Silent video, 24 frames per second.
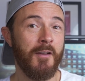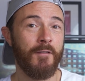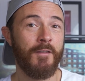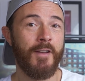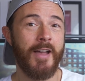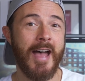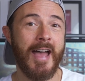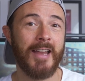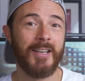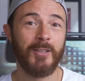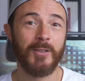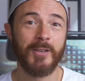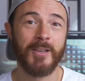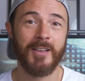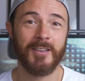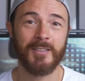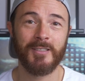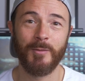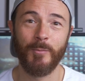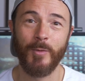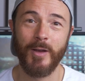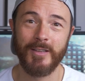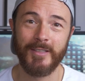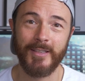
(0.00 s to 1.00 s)
for added
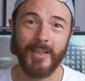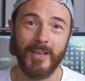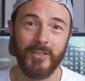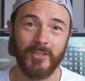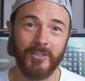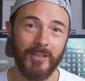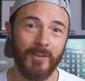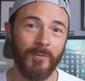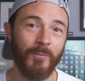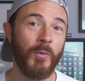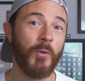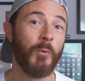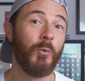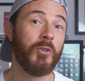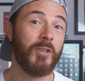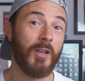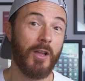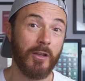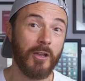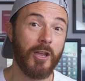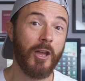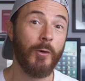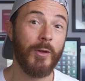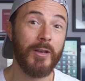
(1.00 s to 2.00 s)
customization, which
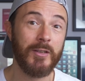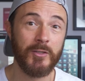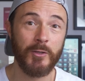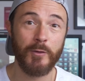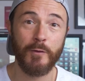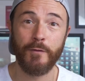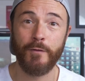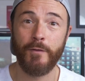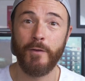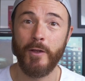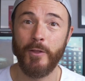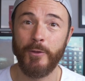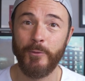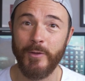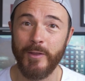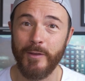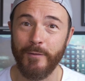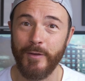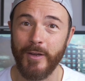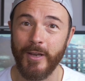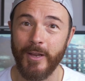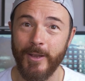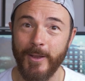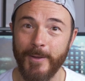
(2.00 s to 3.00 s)
I'll go into further in the
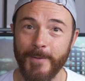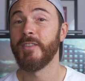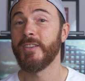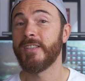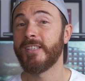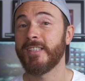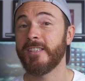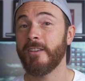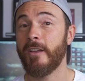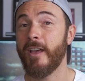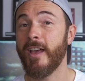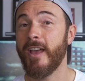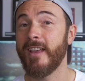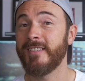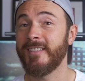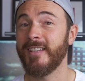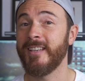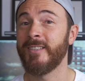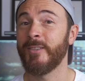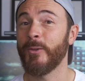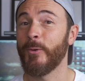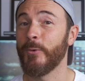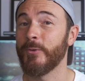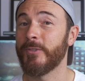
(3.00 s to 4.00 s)
video. The size
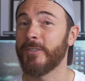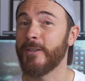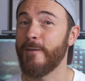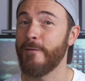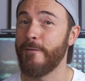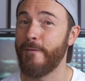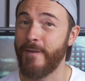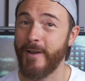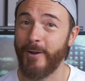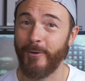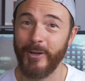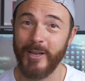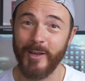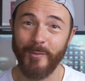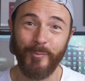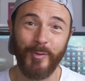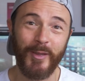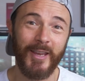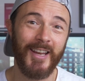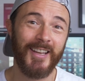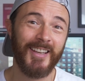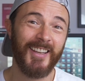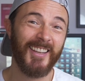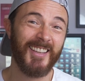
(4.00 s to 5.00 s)
is also very
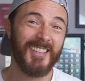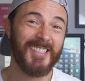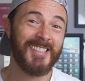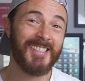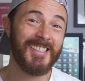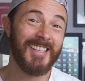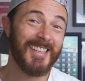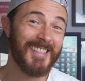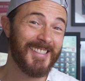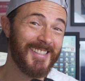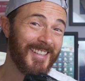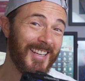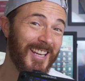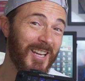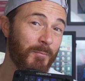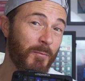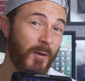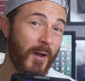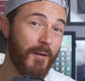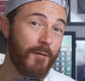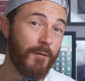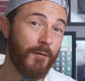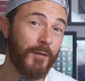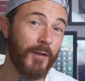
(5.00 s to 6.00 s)
appealing, sixteen
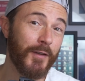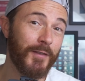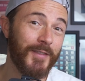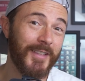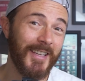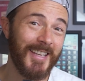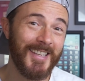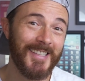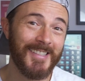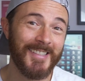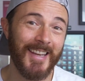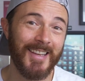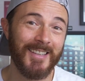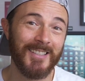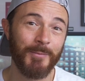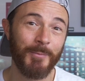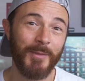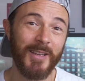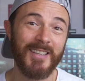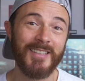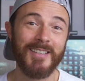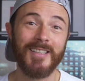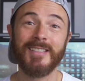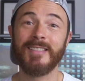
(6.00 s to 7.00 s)
by fifteen
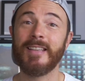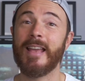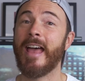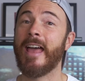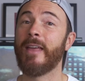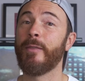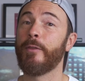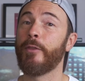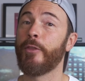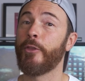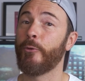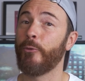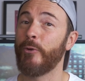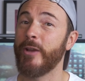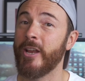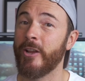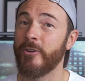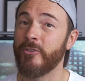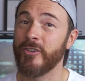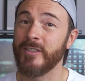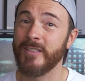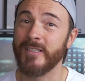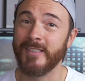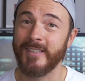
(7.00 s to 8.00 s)
centimeters and three
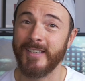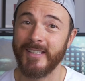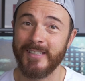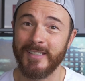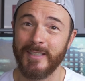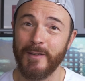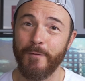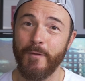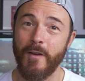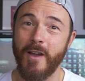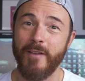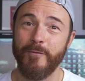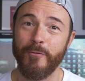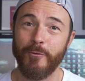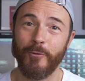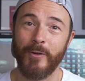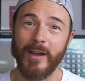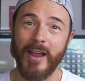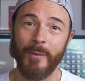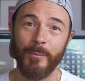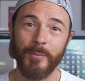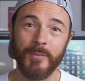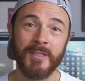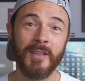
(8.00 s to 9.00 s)
hundred sixty-five
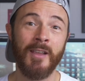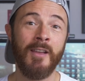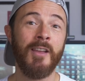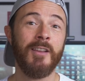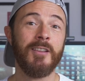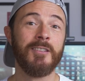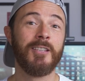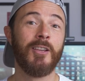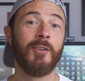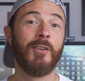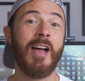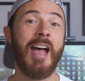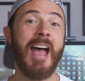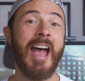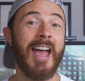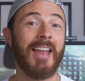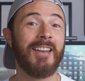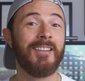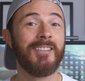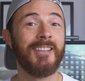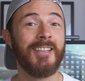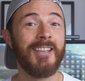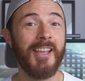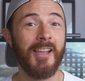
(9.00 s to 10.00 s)
grams. So a
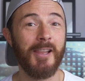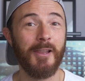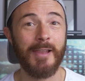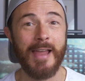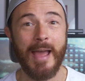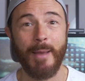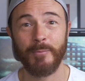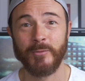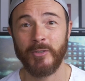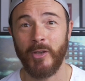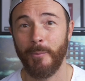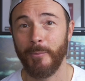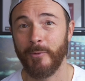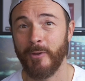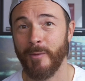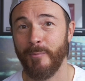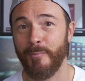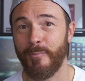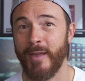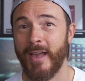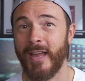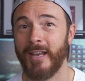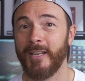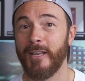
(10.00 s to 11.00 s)
handy laptop
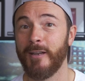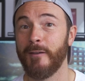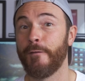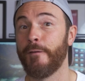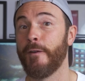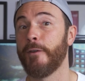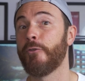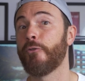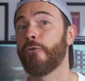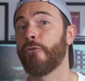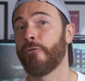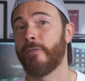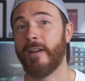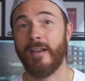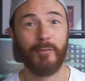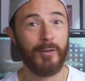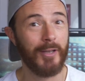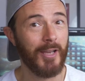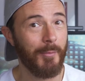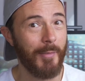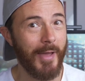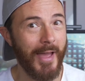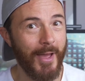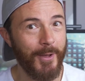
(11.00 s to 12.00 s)
companion for
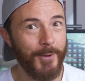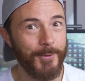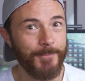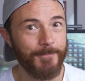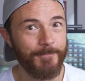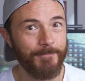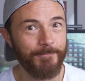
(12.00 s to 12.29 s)
traveling about.